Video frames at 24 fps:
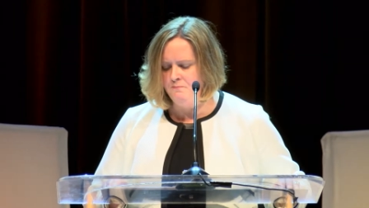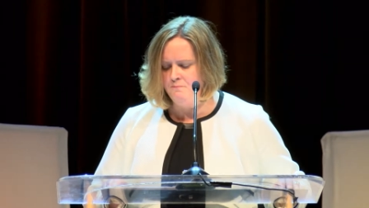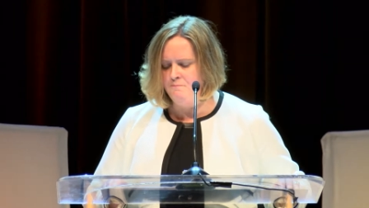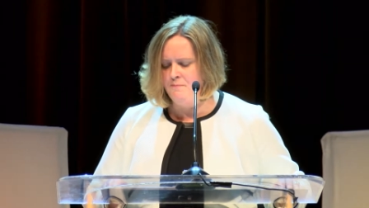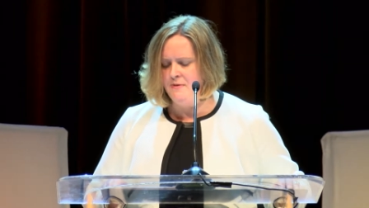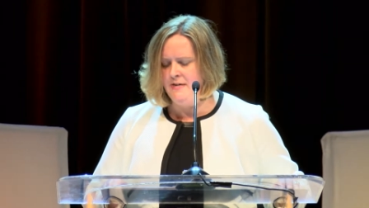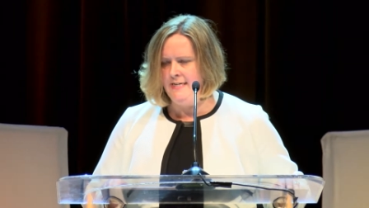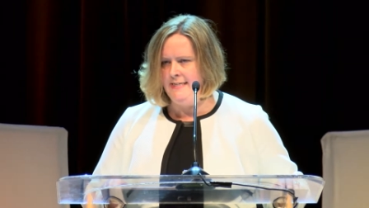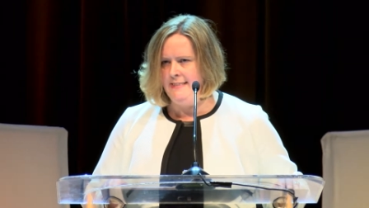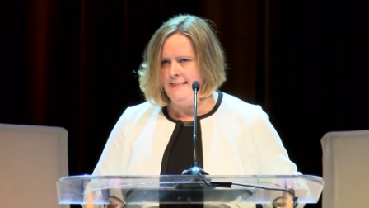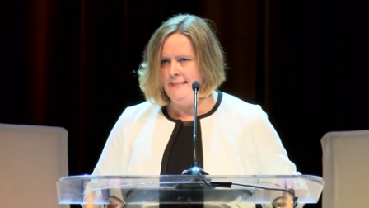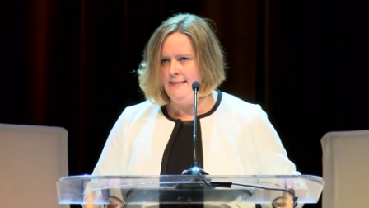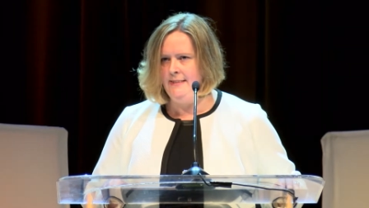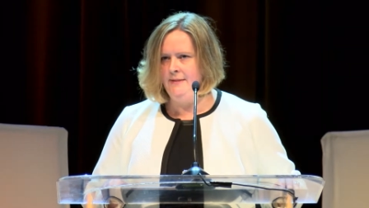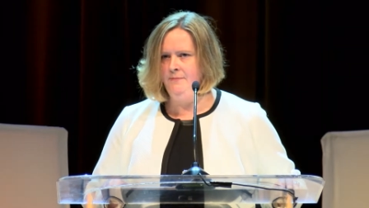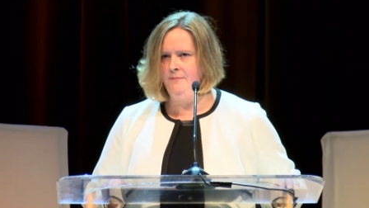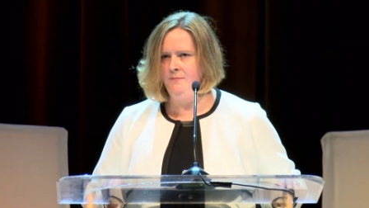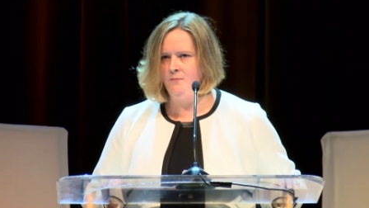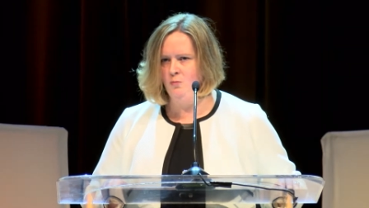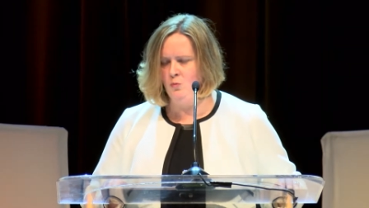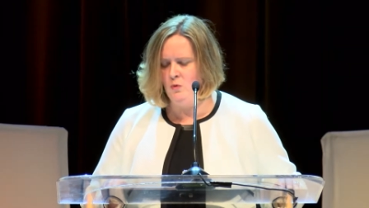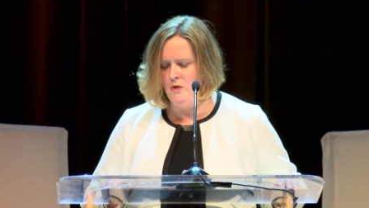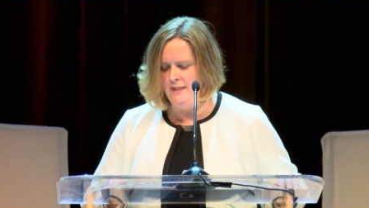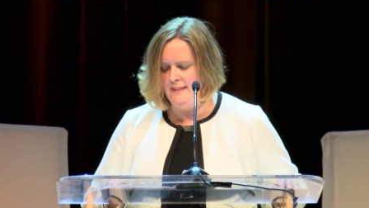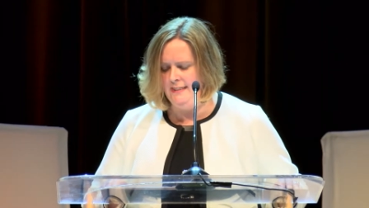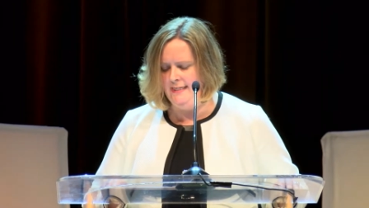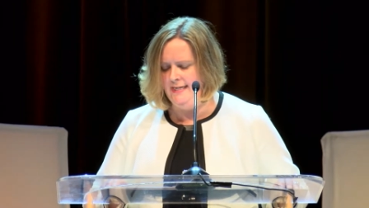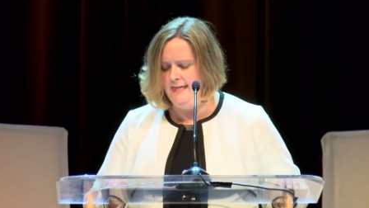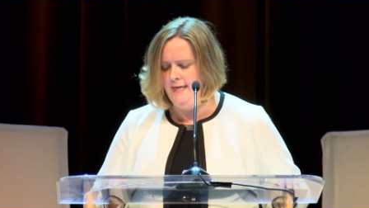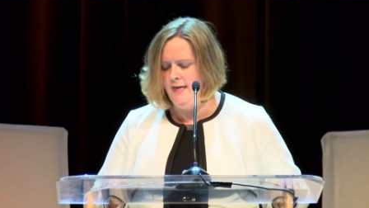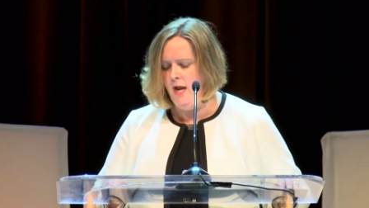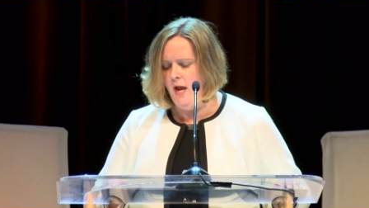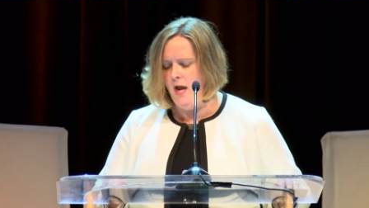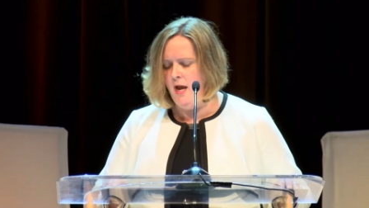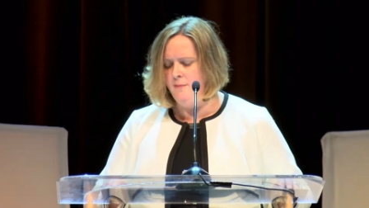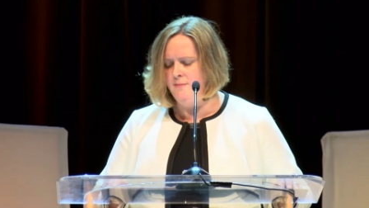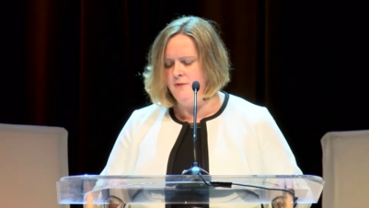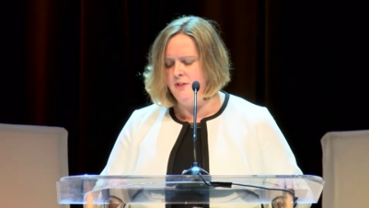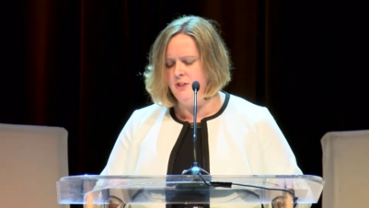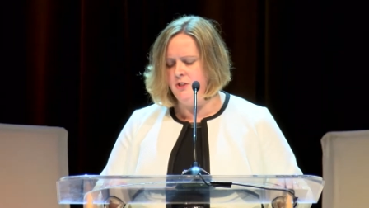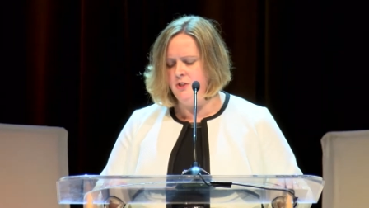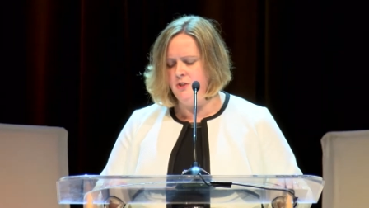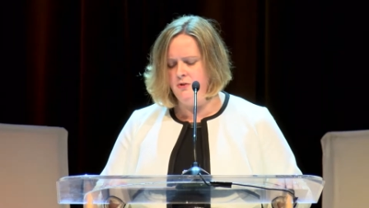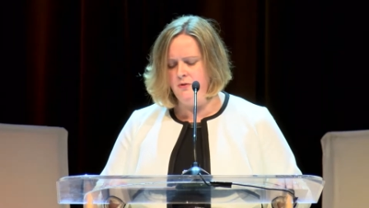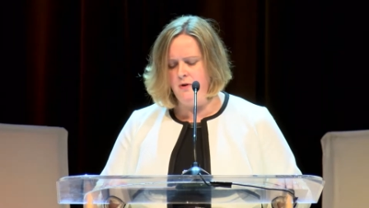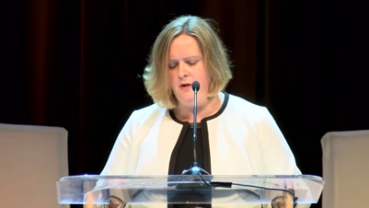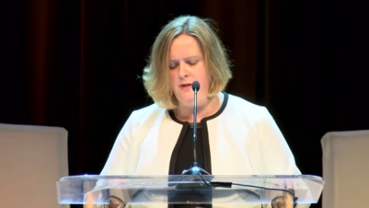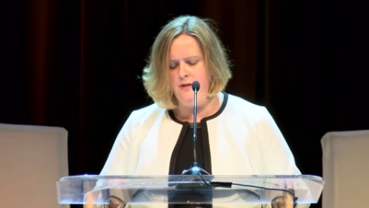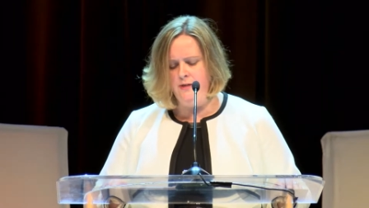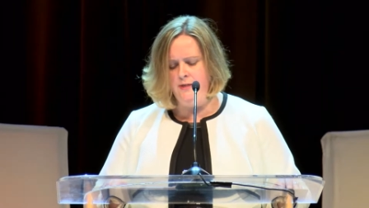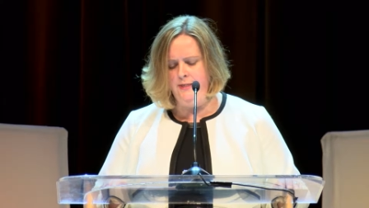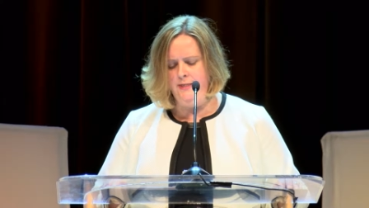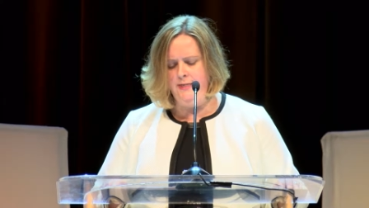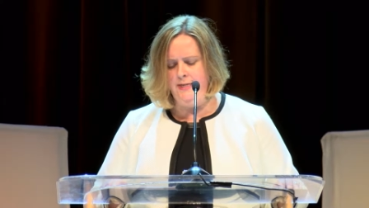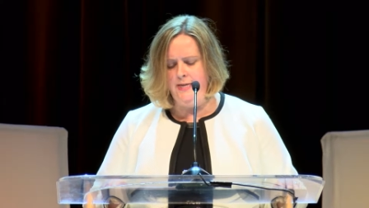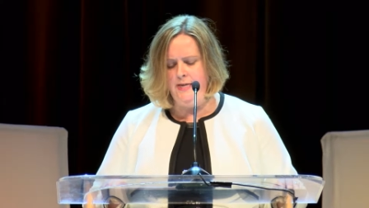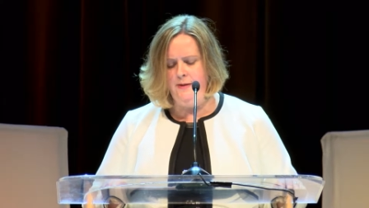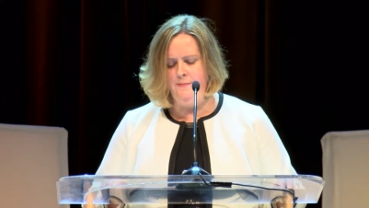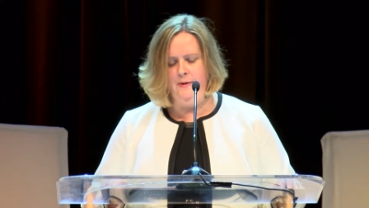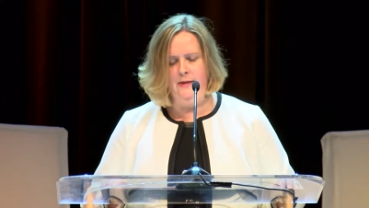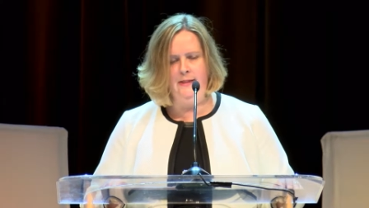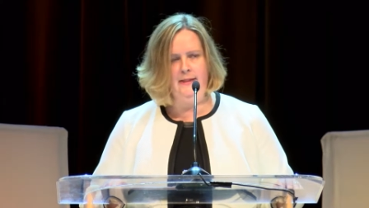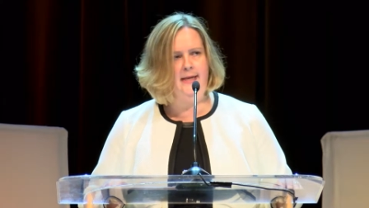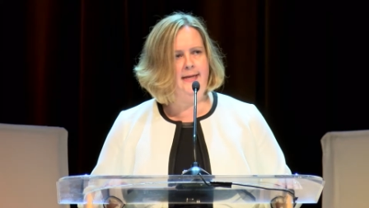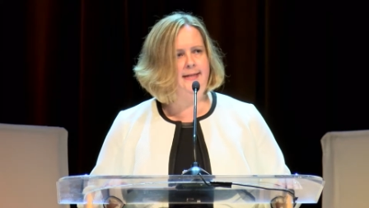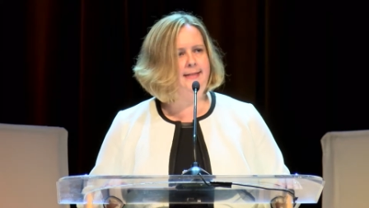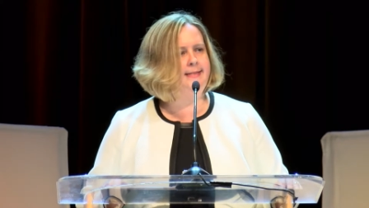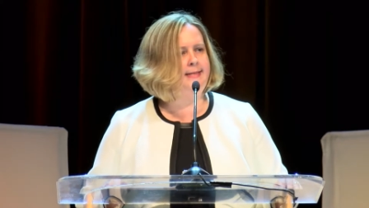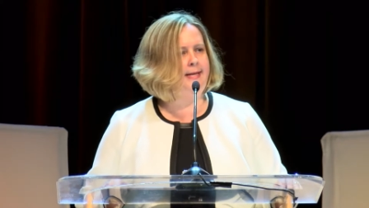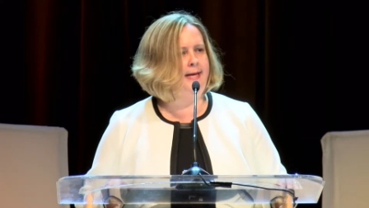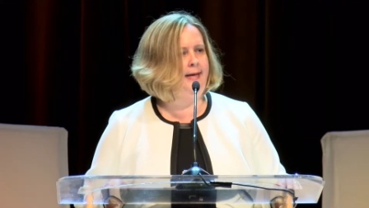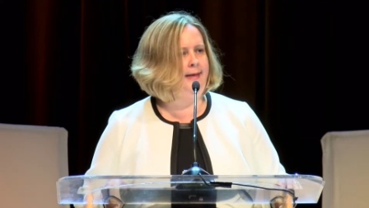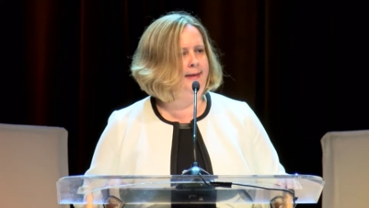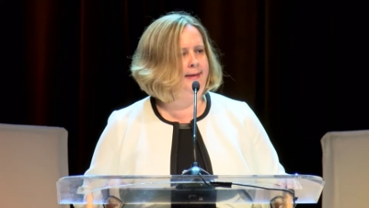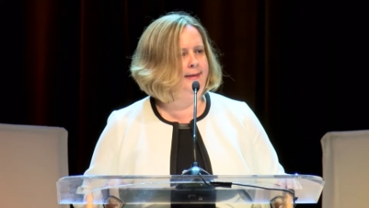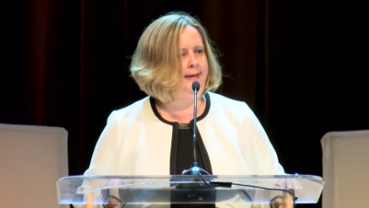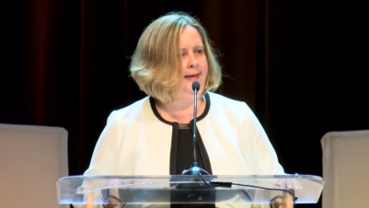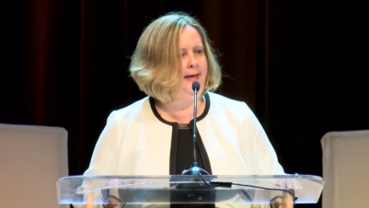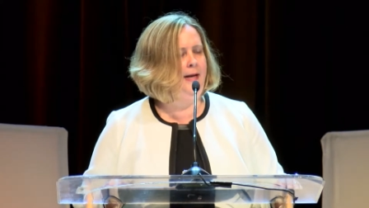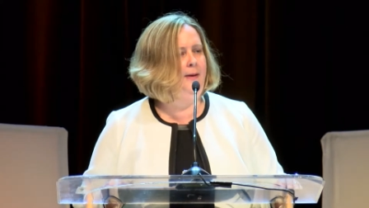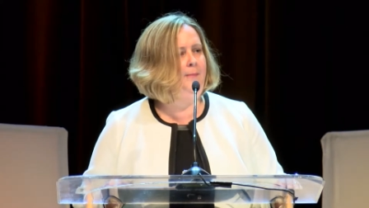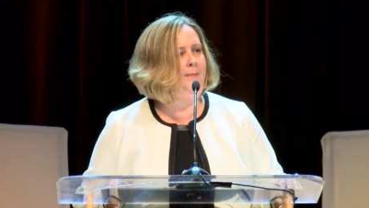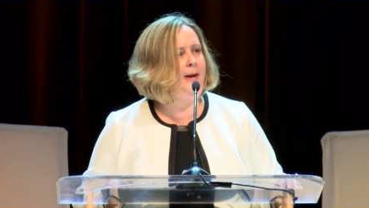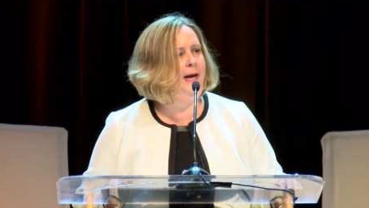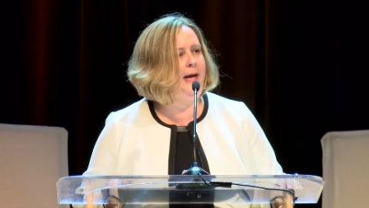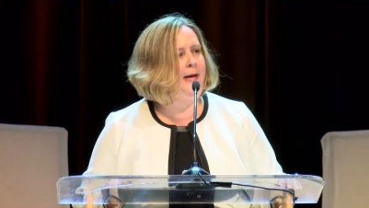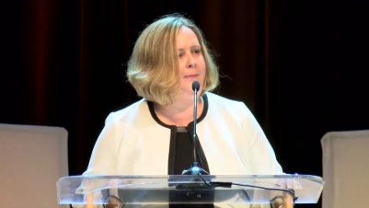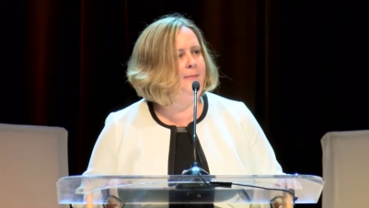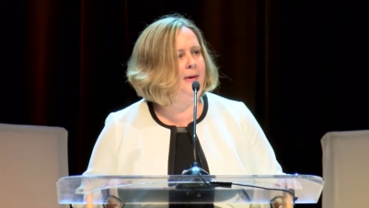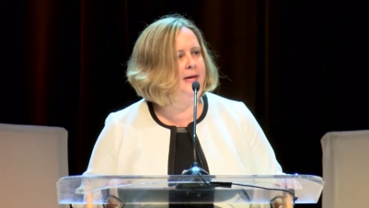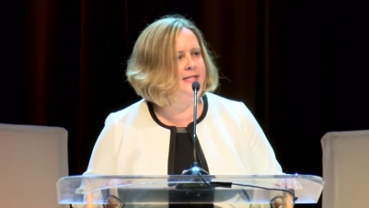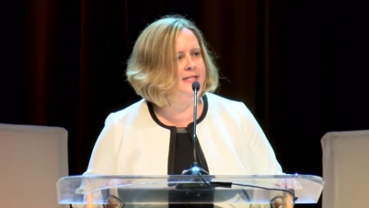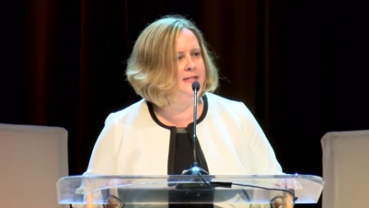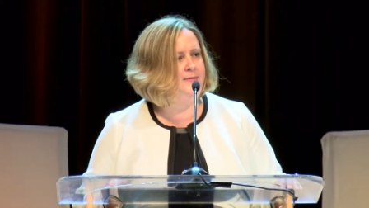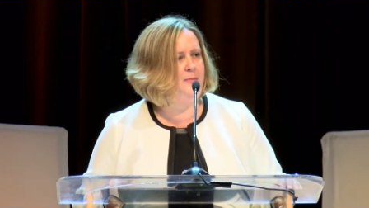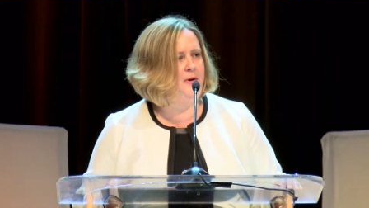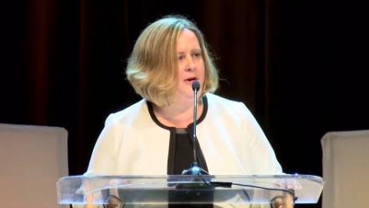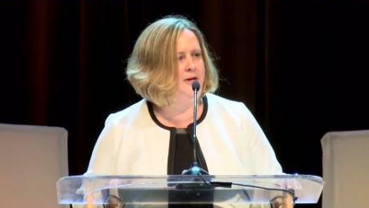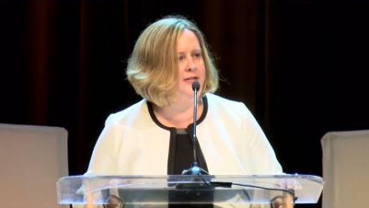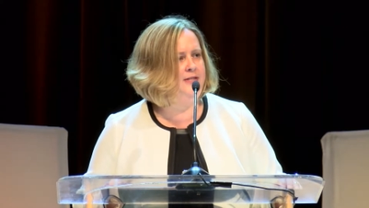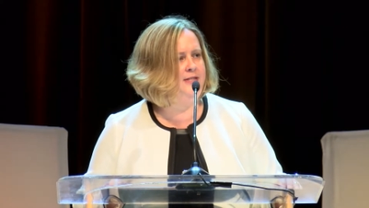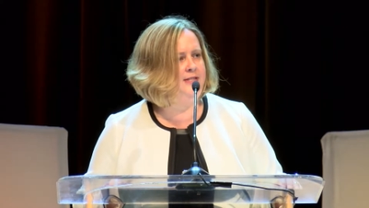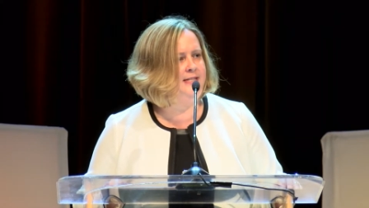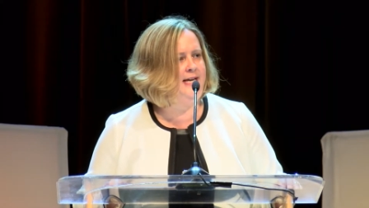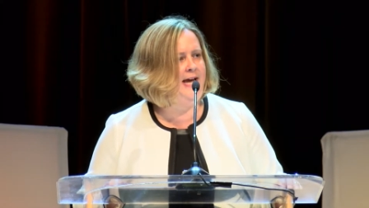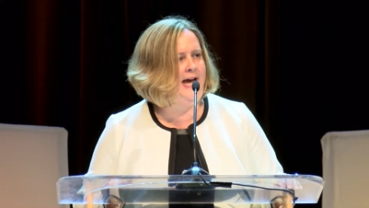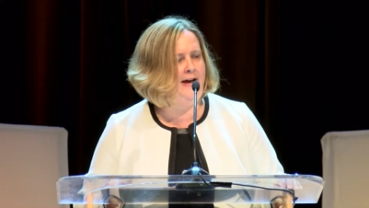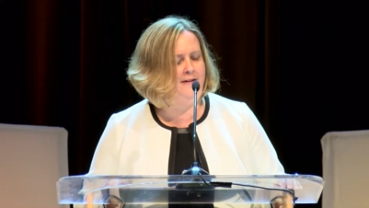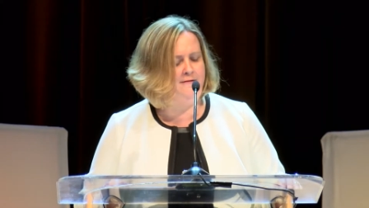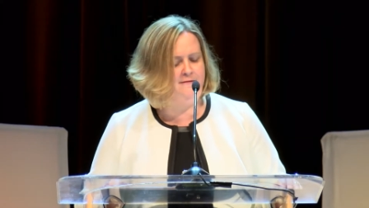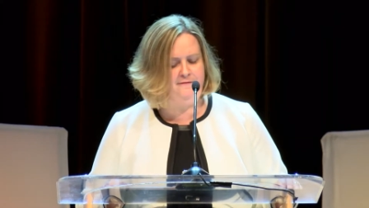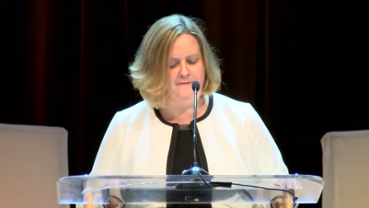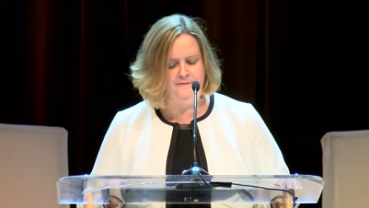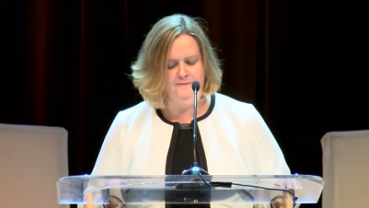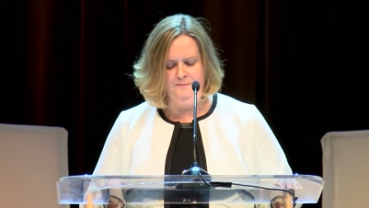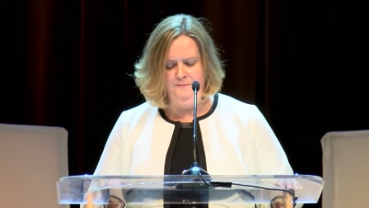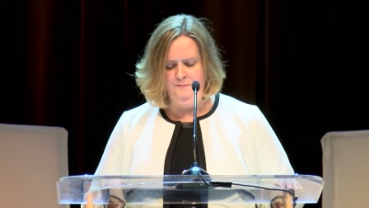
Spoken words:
but really, I'm just struggling to keep my lights on and pay my small staff.